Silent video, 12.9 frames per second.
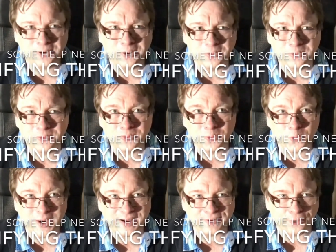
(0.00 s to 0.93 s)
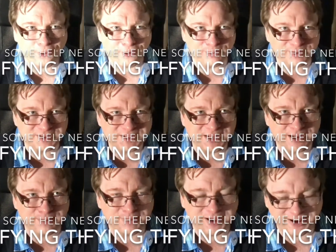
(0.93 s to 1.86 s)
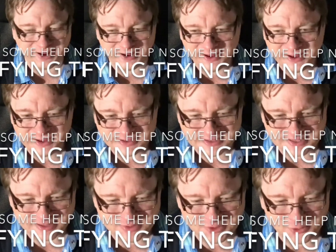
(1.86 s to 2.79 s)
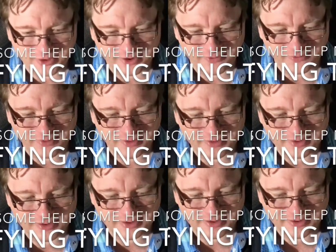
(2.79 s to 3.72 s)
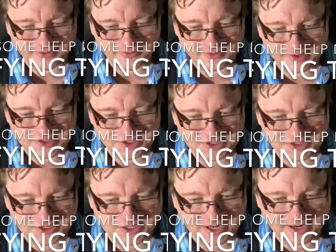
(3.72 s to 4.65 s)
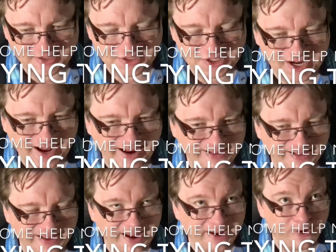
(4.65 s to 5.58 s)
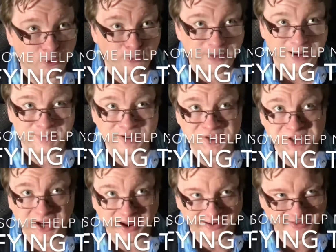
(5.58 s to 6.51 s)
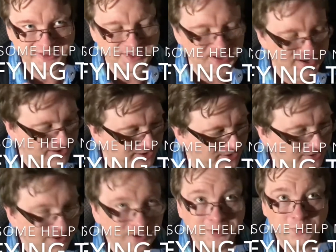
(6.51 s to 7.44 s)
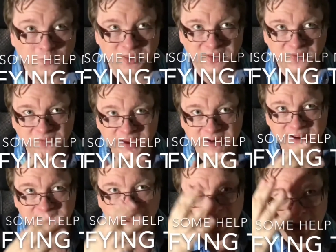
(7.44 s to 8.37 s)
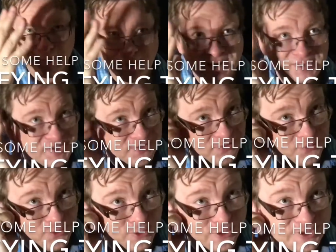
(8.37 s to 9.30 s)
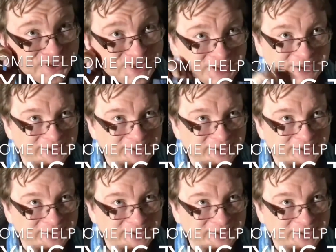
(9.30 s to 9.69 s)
know, quite horrible, sung by some sort of childlike or maybe child singer with a very high-pitched voice.